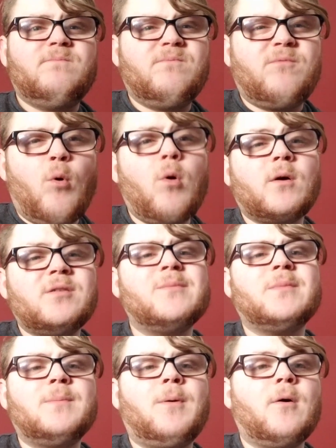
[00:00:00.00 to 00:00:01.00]
for some
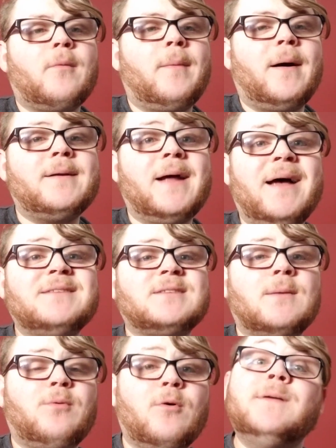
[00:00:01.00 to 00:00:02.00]
of the Pokemon at
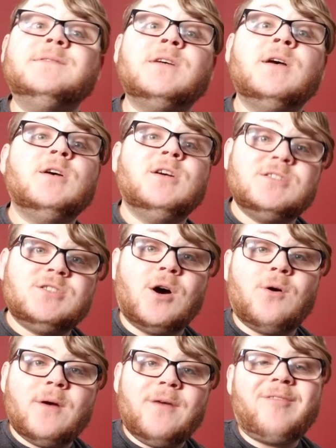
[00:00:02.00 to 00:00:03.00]
some points.
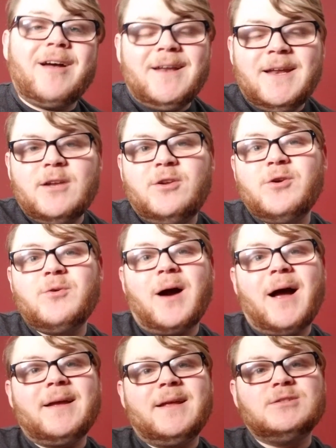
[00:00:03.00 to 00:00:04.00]
So if I need to,
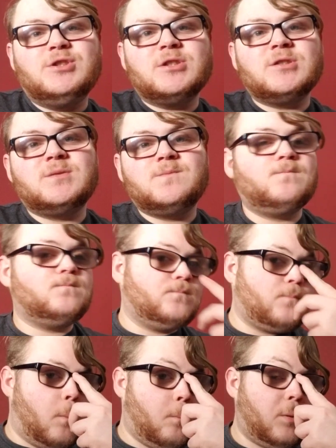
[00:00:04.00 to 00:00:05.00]
I can just
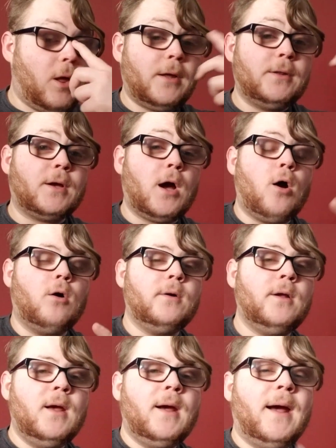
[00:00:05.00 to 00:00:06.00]
plug in the
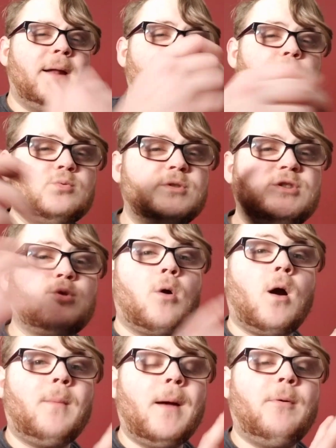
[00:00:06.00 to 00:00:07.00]
code and it'll
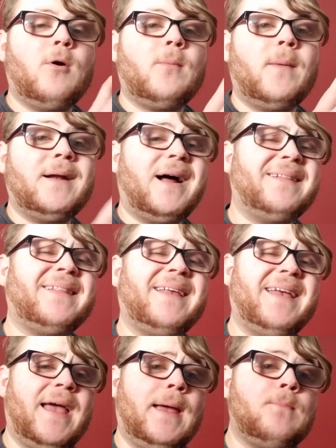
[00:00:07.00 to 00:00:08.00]
restore all my Pokemon on the
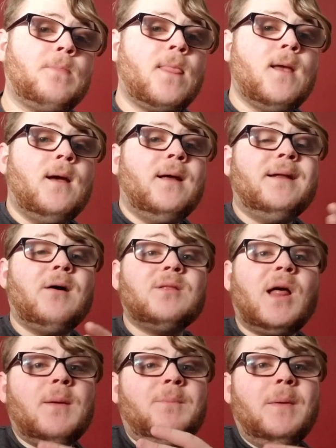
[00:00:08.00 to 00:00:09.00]
game. Now, a
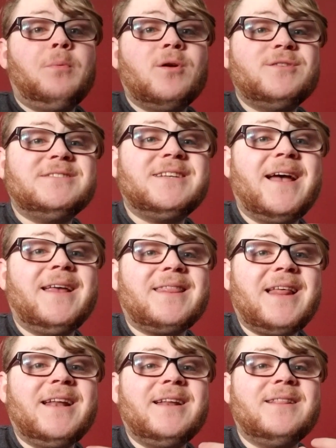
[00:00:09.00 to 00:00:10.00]
lot of people are saying
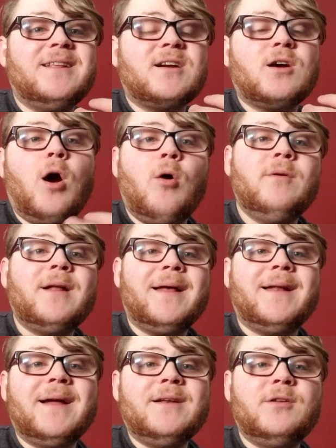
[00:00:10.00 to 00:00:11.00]
that the code
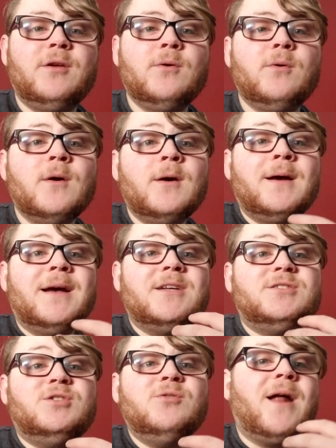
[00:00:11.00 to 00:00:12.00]
992
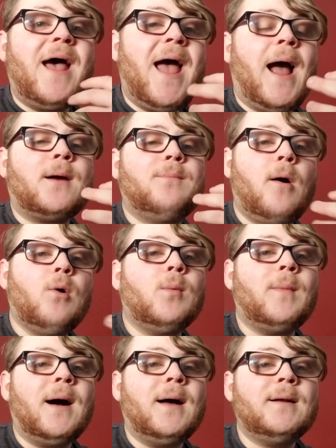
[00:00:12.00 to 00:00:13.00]
is due to hack
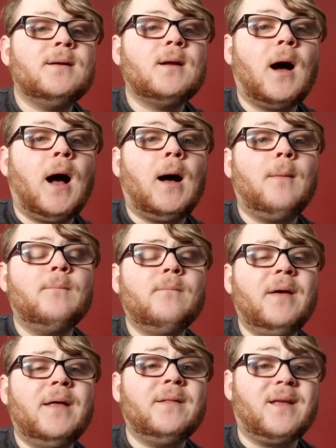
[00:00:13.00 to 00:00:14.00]
Pokemon
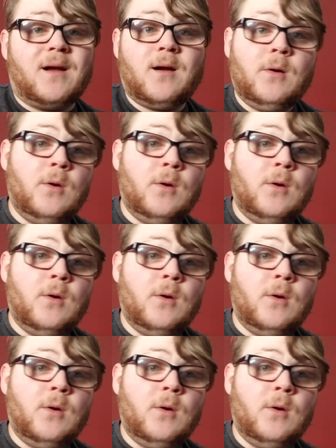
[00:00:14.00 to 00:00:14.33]
in there.